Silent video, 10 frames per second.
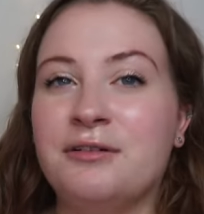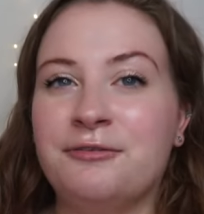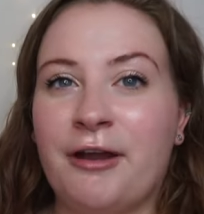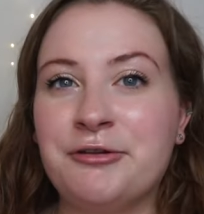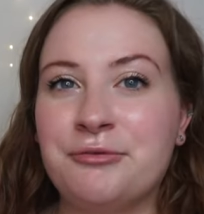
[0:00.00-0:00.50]
of
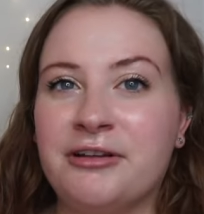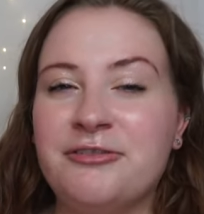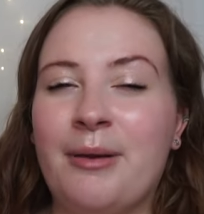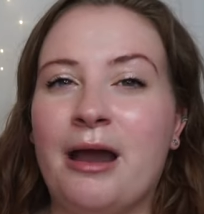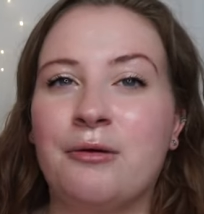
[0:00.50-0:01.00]
Fragile Threads
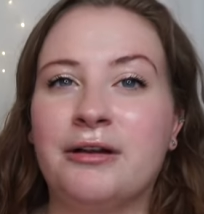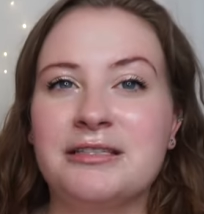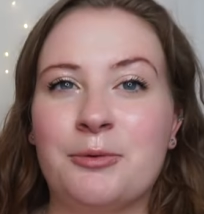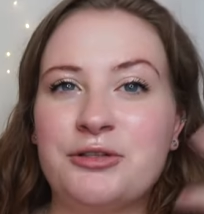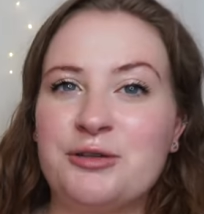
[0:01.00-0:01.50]
of Power is
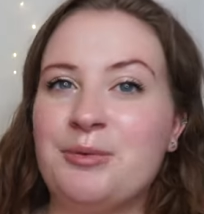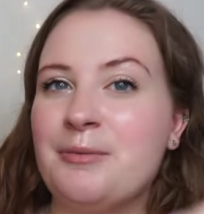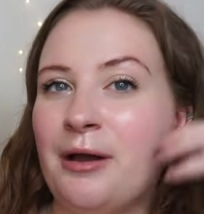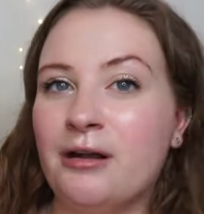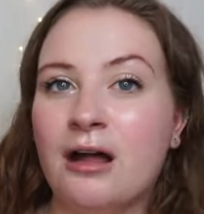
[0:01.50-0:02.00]
supposed to be
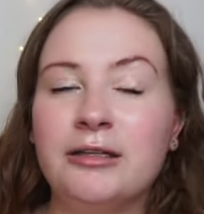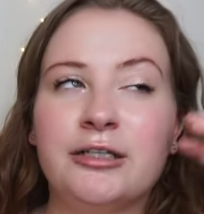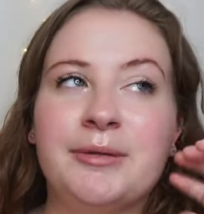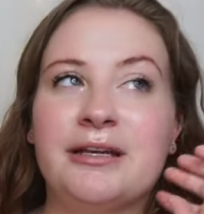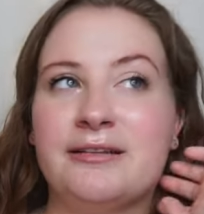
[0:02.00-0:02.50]
about
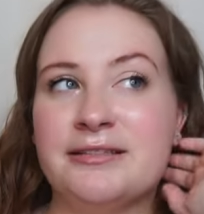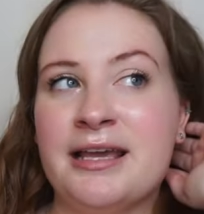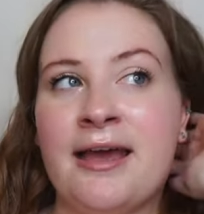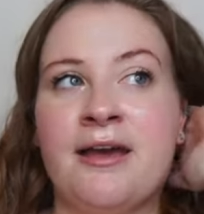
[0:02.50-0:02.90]
color because